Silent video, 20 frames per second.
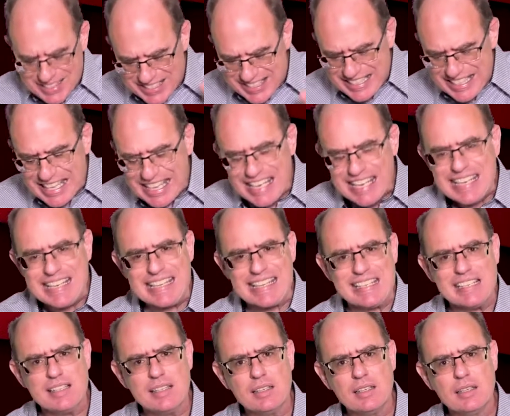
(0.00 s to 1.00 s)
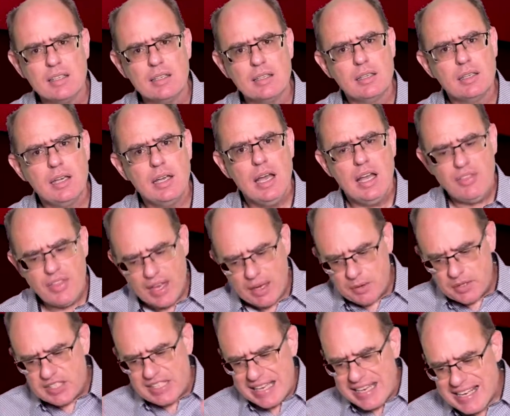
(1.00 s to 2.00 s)
seed that
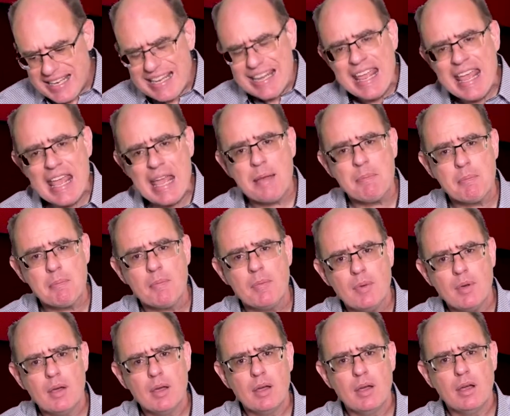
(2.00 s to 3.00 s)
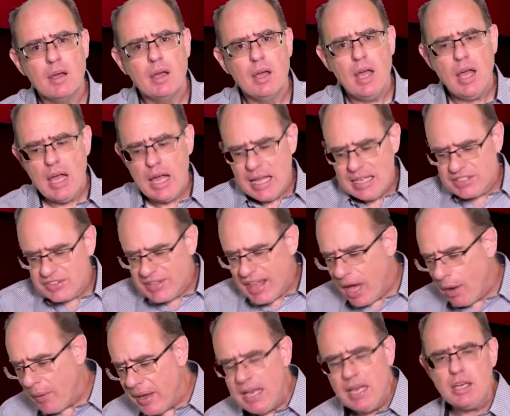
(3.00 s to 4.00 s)
was in him is
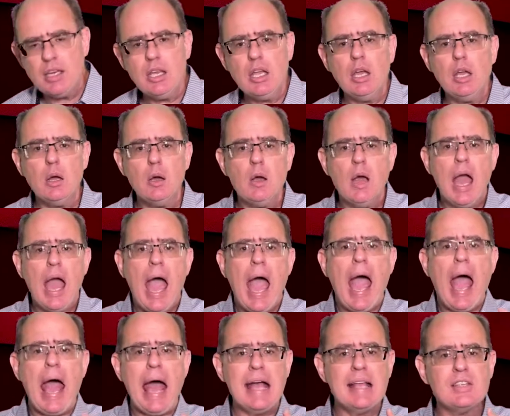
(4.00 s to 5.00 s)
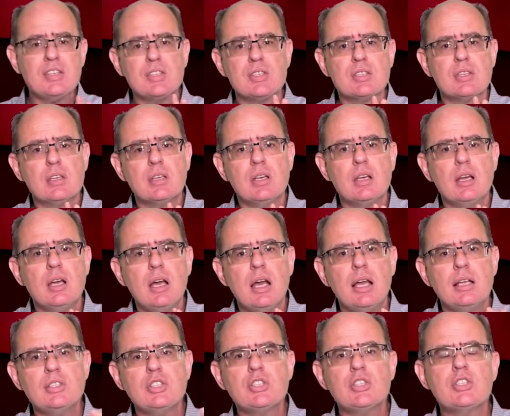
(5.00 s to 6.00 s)
now in you as
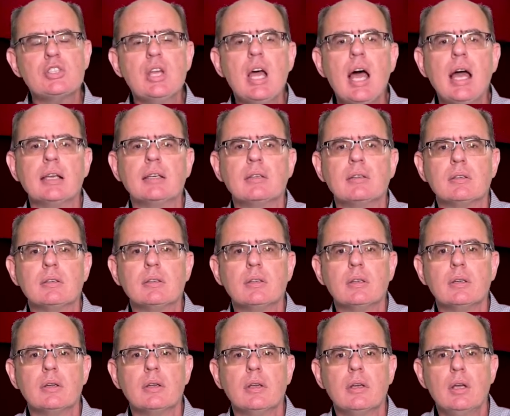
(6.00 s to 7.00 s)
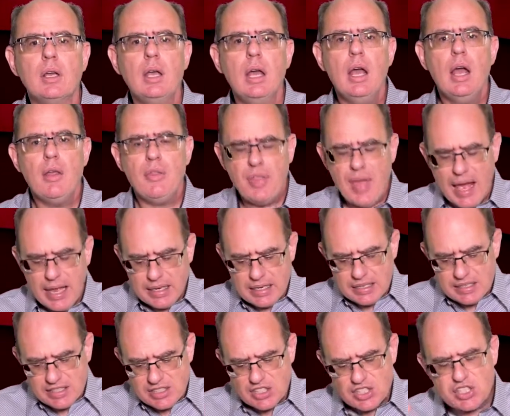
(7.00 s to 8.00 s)
a son. That
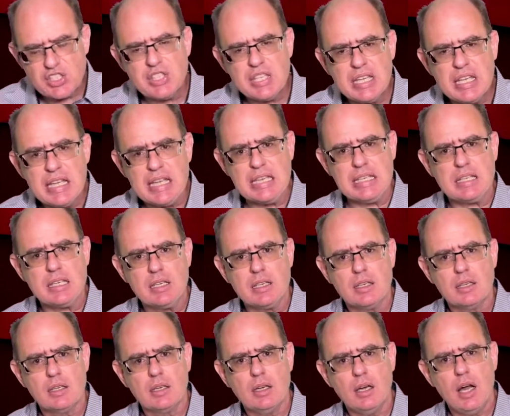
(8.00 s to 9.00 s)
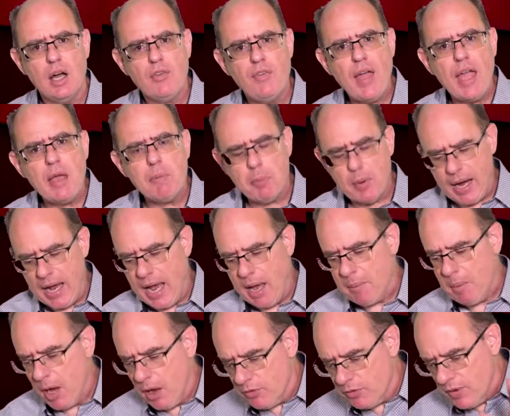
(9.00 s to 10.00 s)
seed of
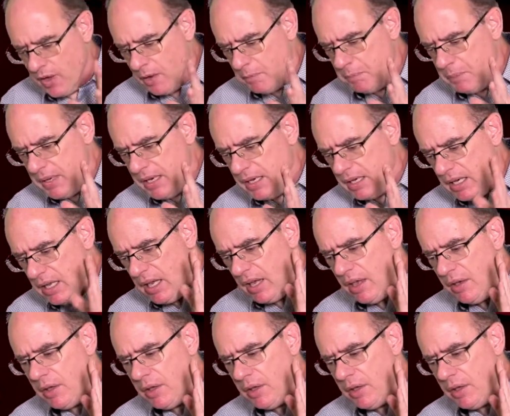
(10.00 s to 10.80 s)
Abraham of being